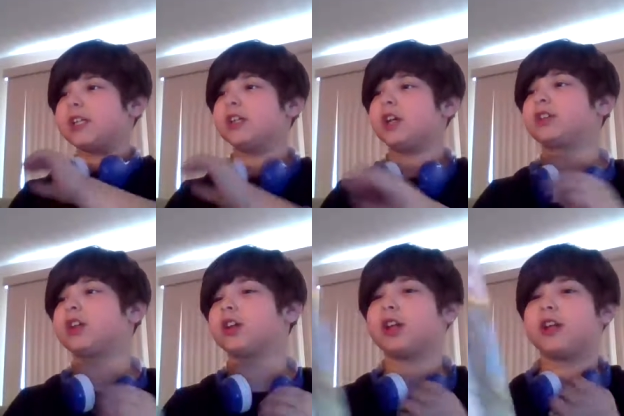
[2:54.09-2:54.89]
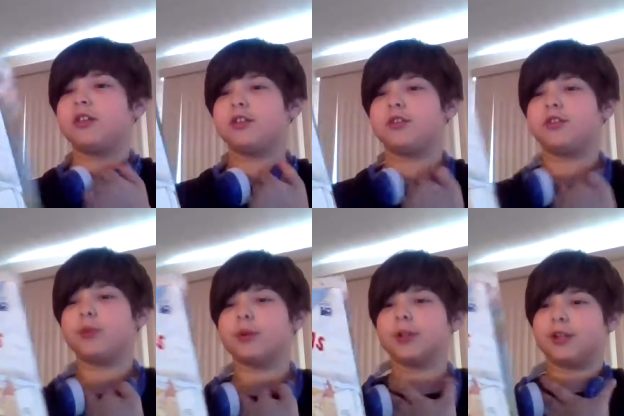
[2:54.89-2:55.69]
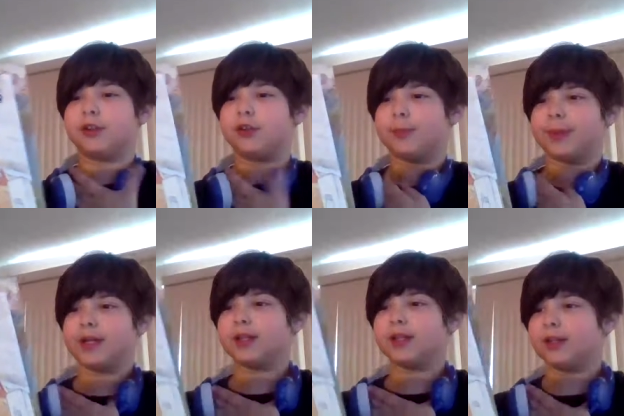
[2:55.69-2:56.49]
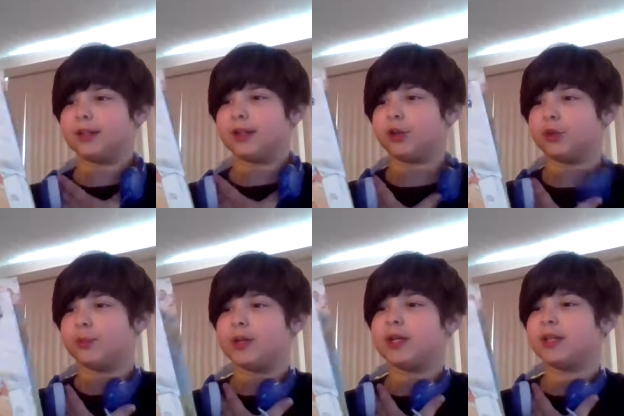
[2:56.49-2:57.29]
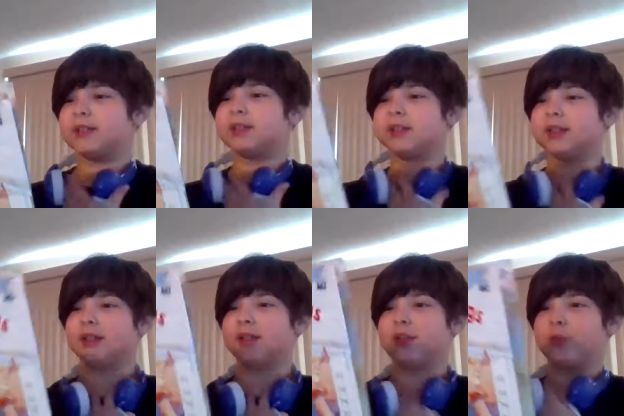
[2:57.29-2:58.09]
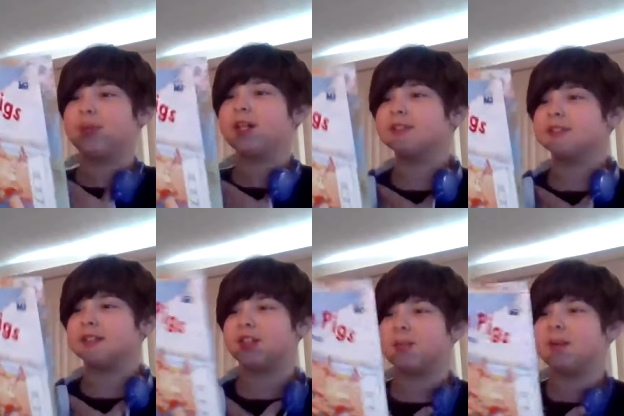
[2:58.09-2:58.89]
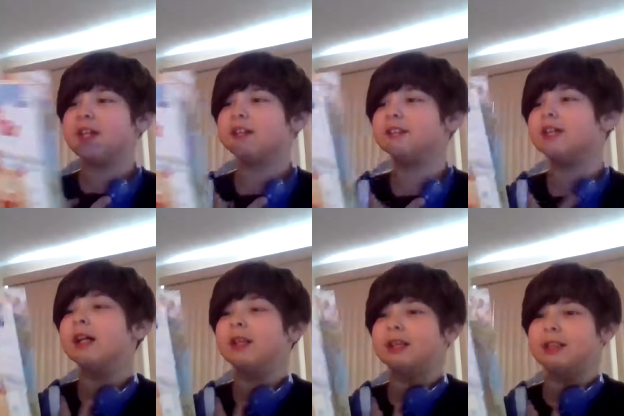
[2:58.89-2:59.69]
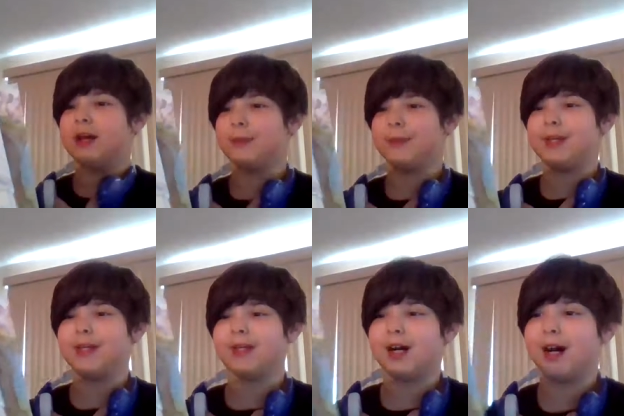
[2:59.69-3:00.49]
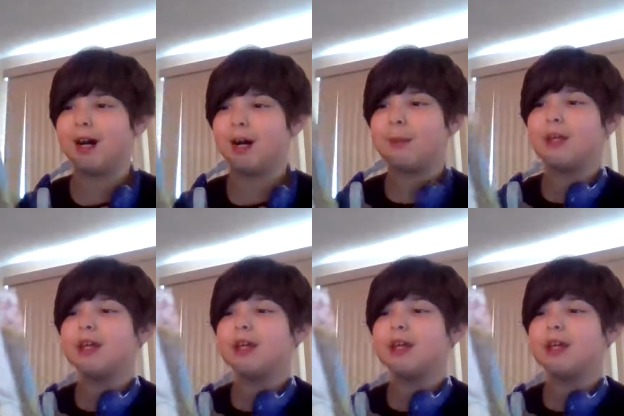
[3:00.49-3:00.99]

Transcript: He knocked on Lazy's door, little pig, little pig, little pigs, little pigs, let me come